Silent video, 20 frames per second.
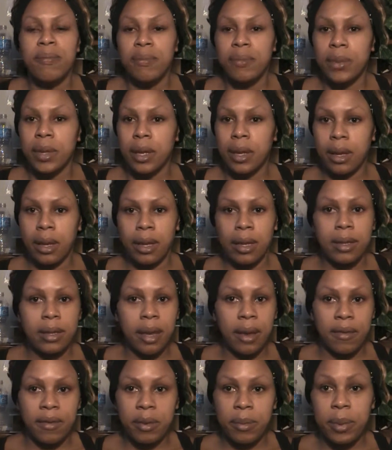It can
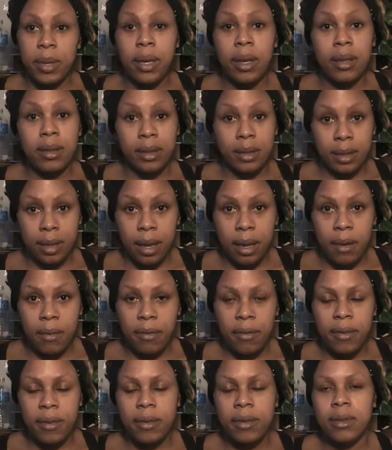definitely be
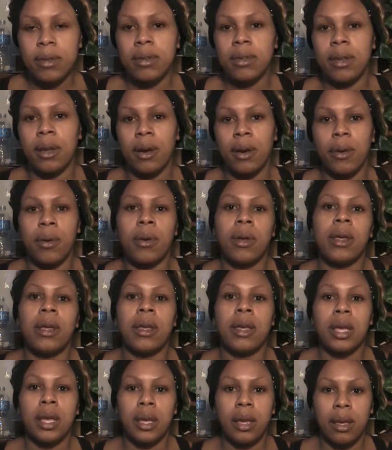unsafe. So
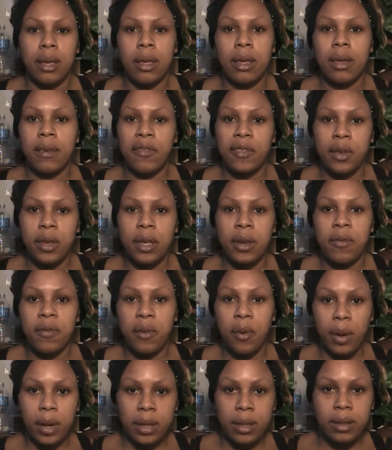if you can
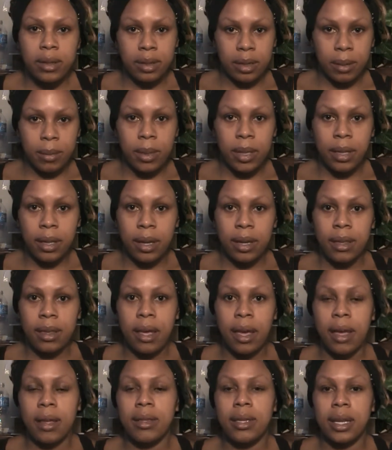avoid something like
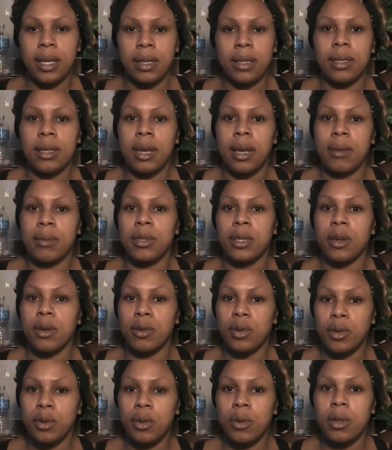that, take the time to go
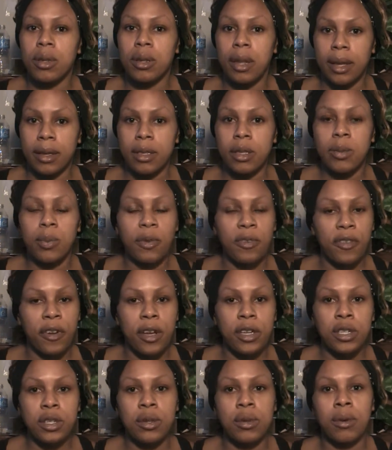to a licensed
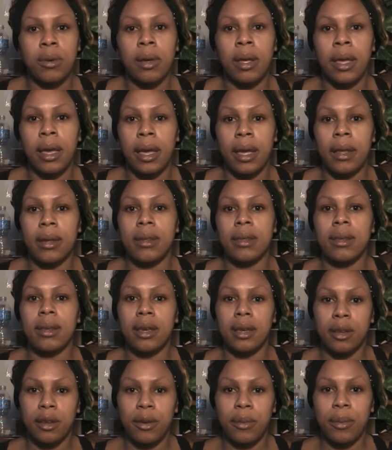professional and
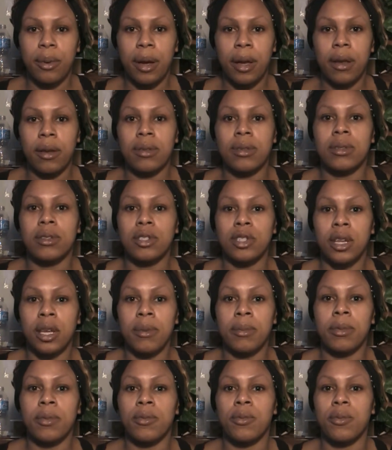get your brows
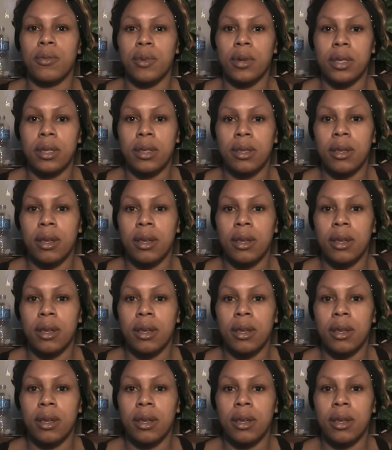shaped with